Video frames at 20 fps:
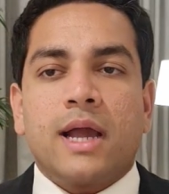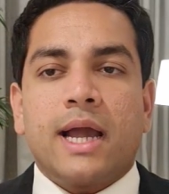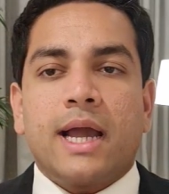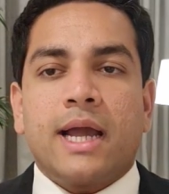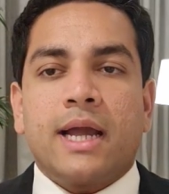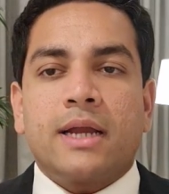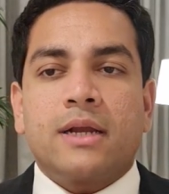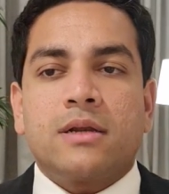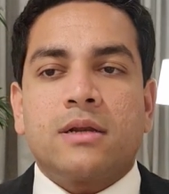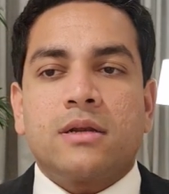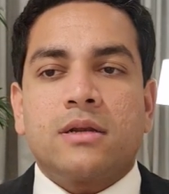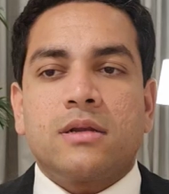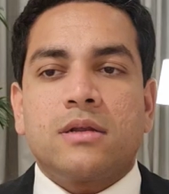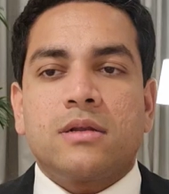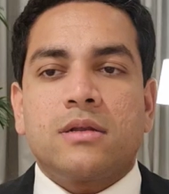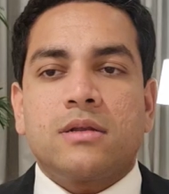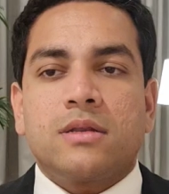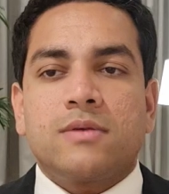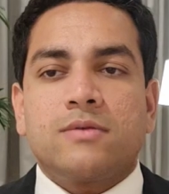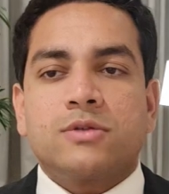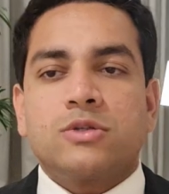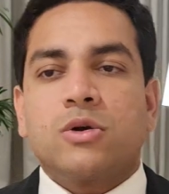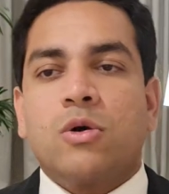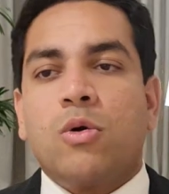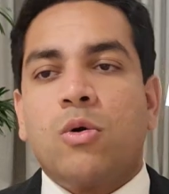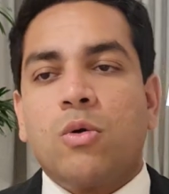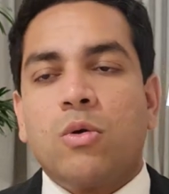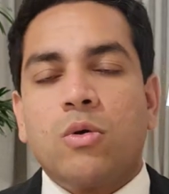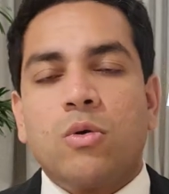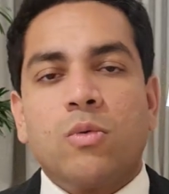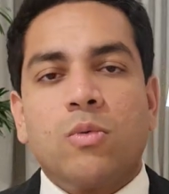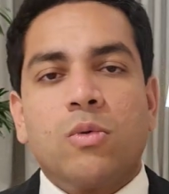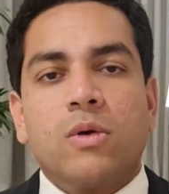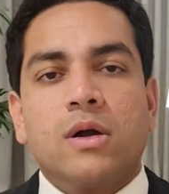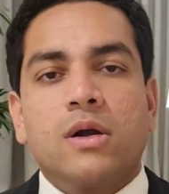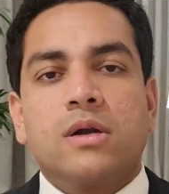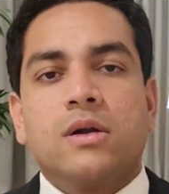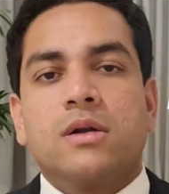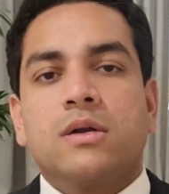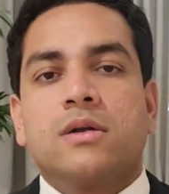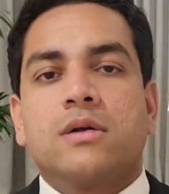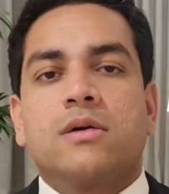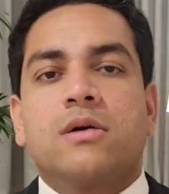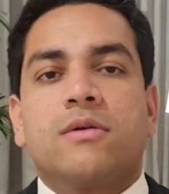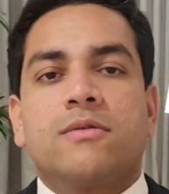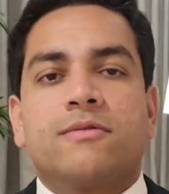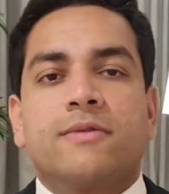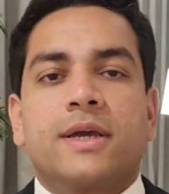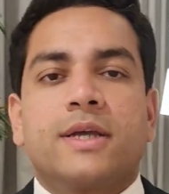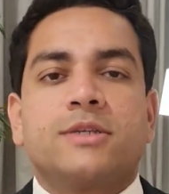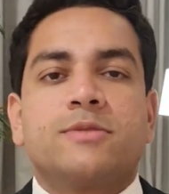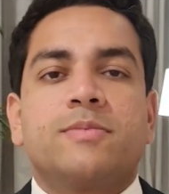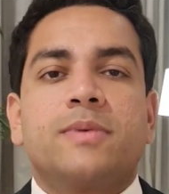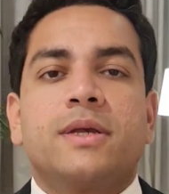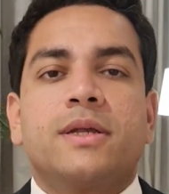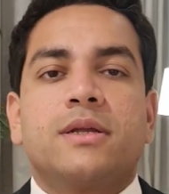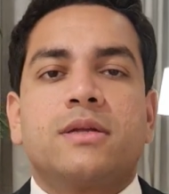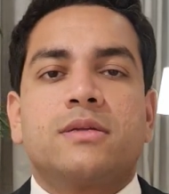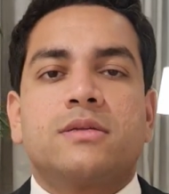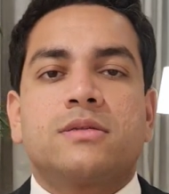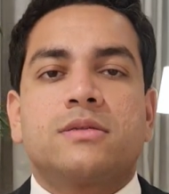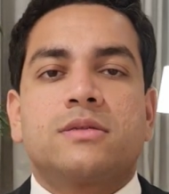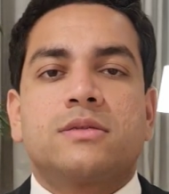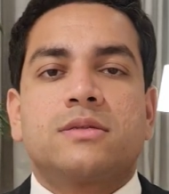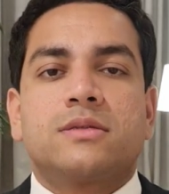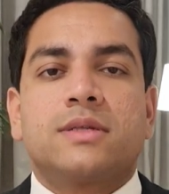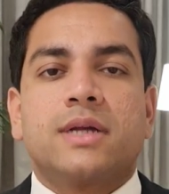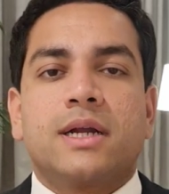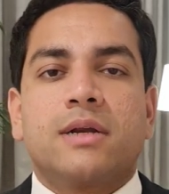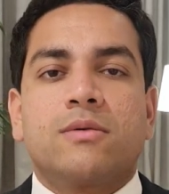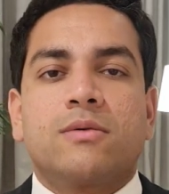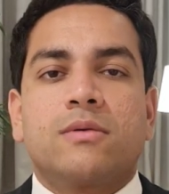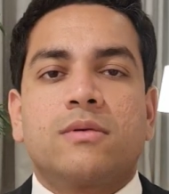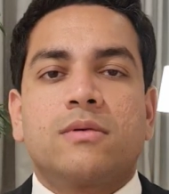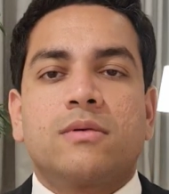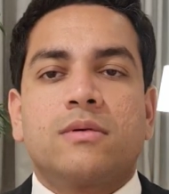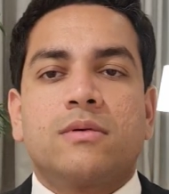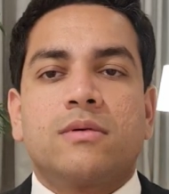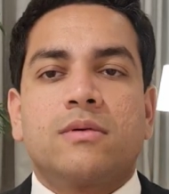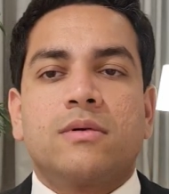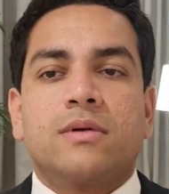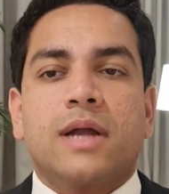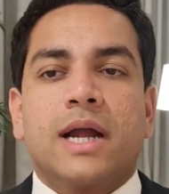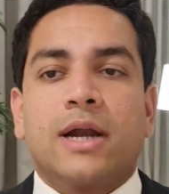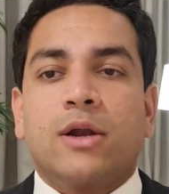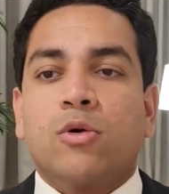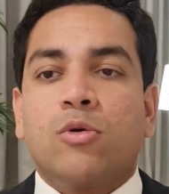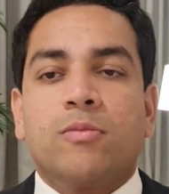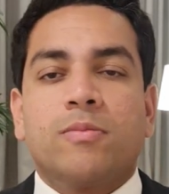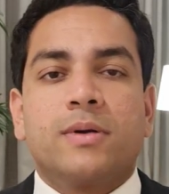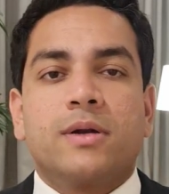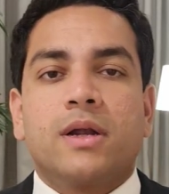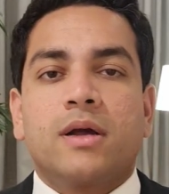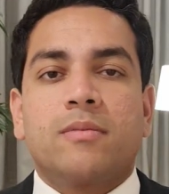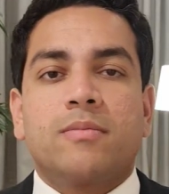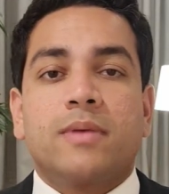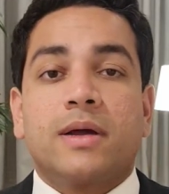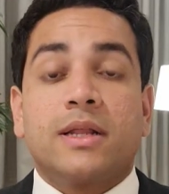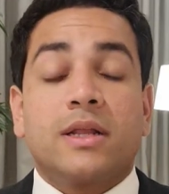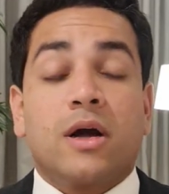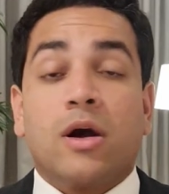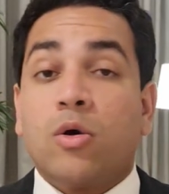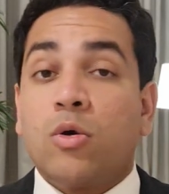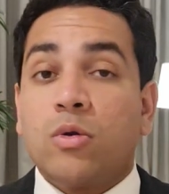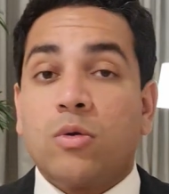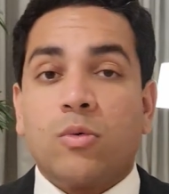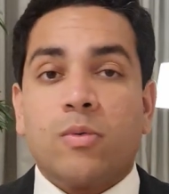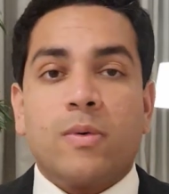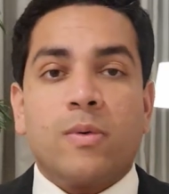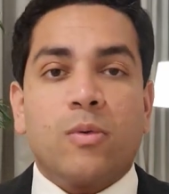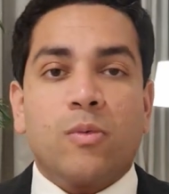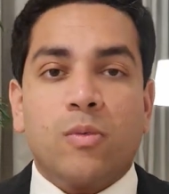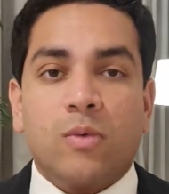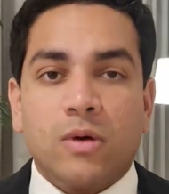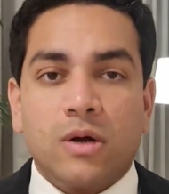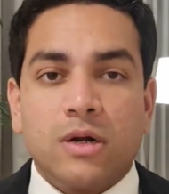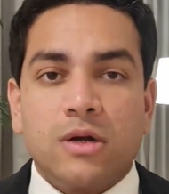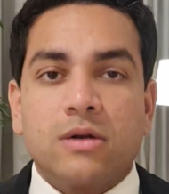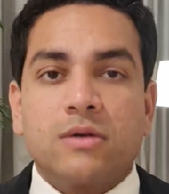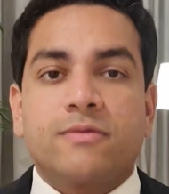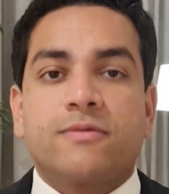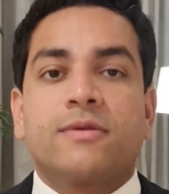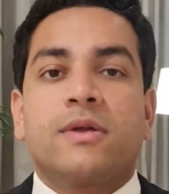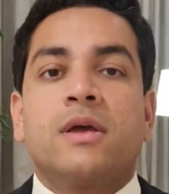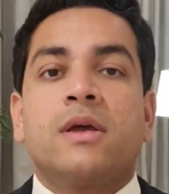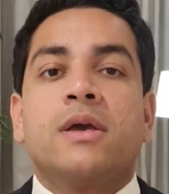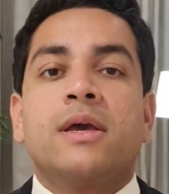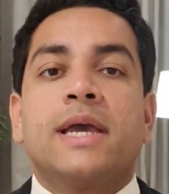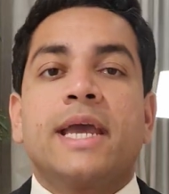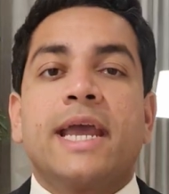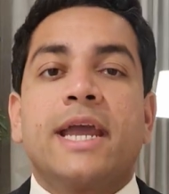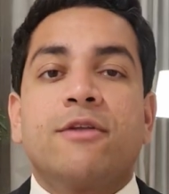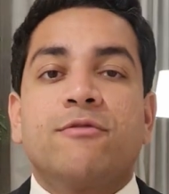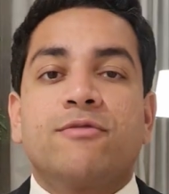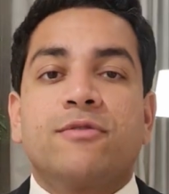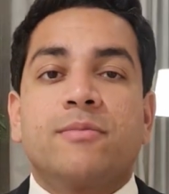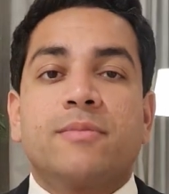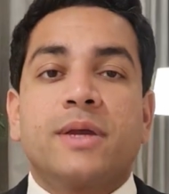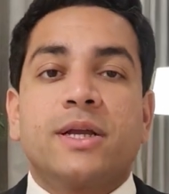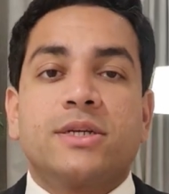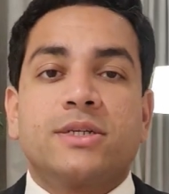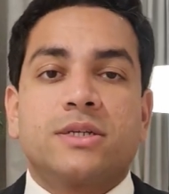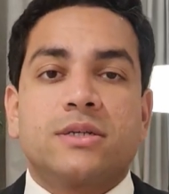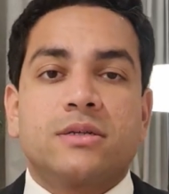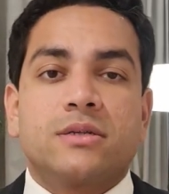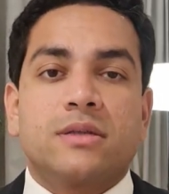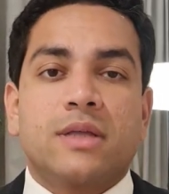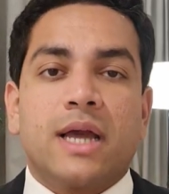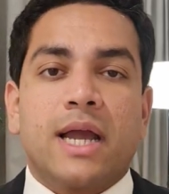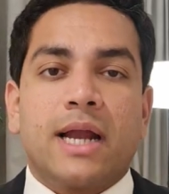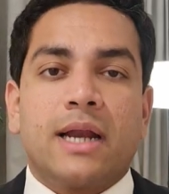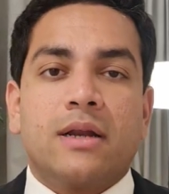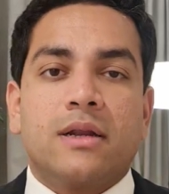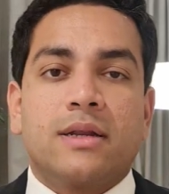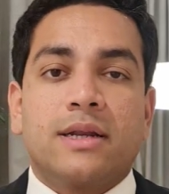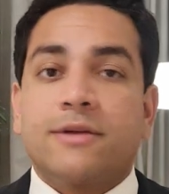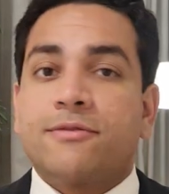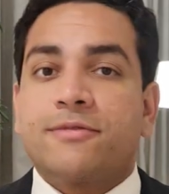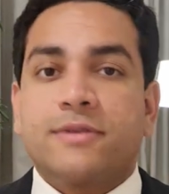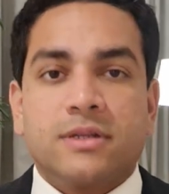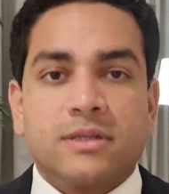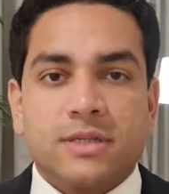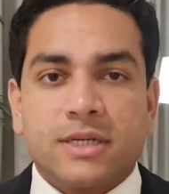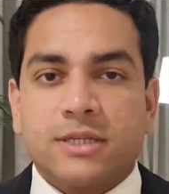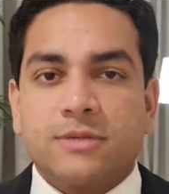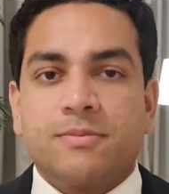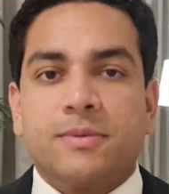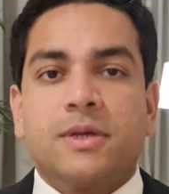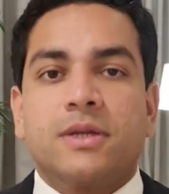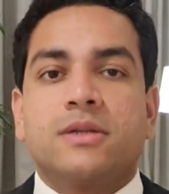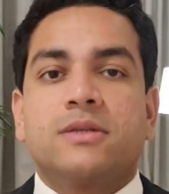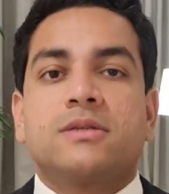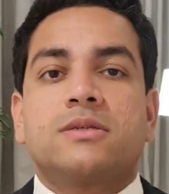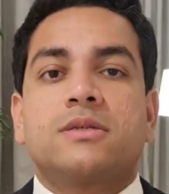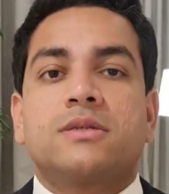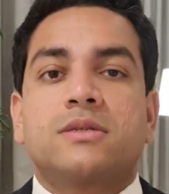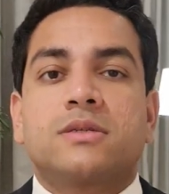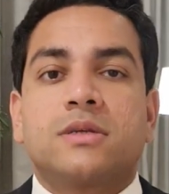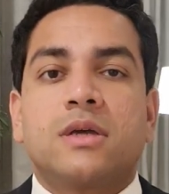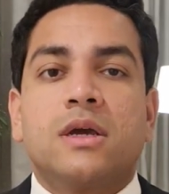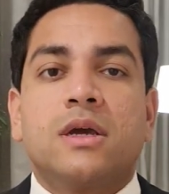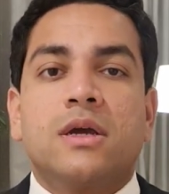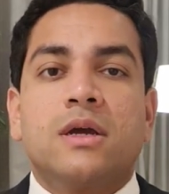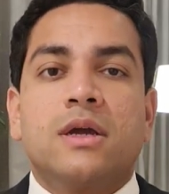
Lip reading: And there was a whole world of experience that had opened up, a whole world of information and reference experiences